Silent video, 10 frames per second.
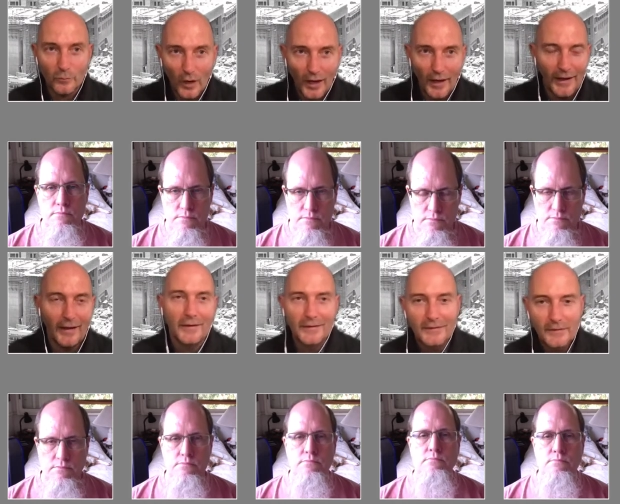Speaker 1: why
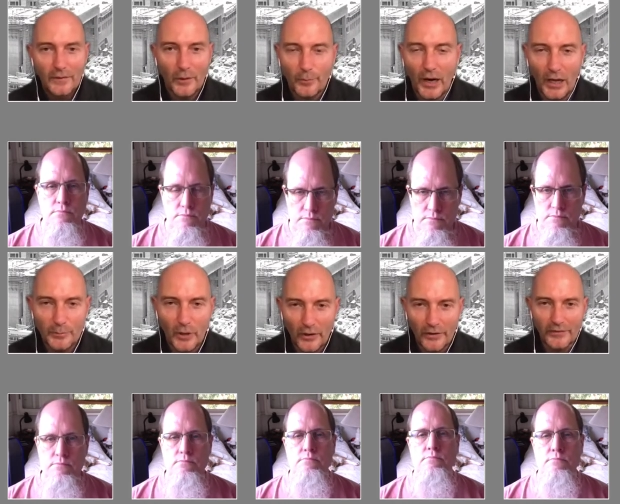the Proud
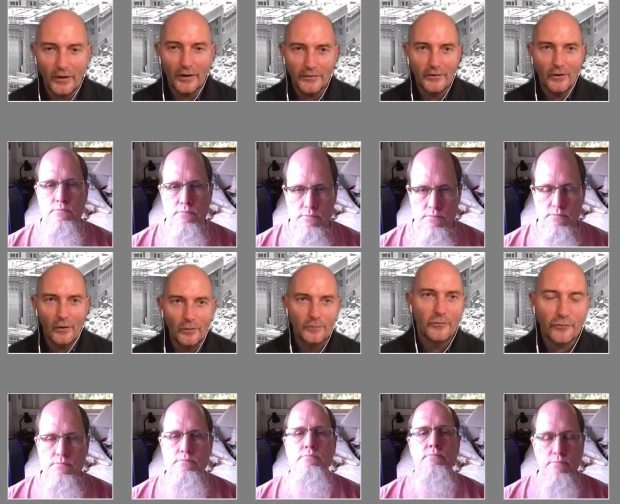Boys are
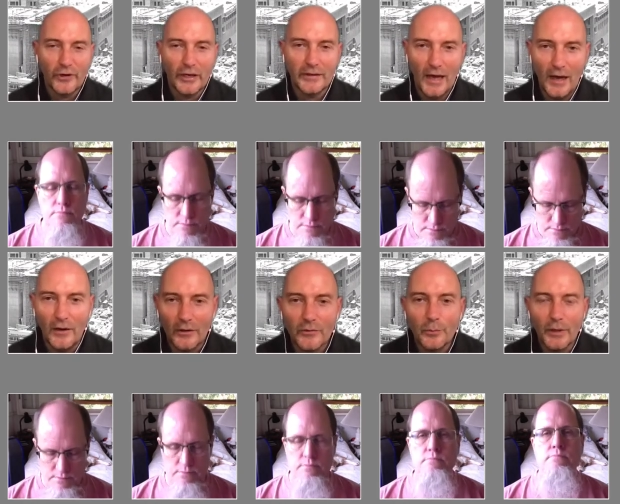so freaked
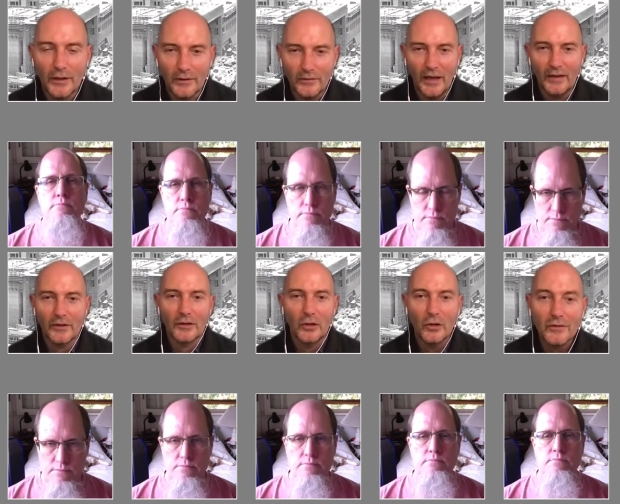out, because as it
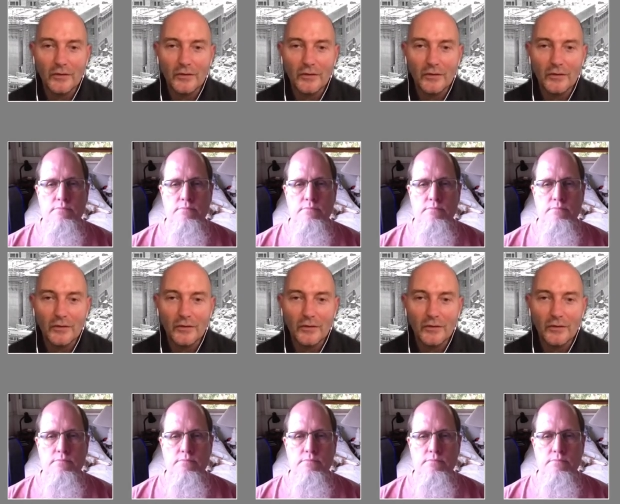looks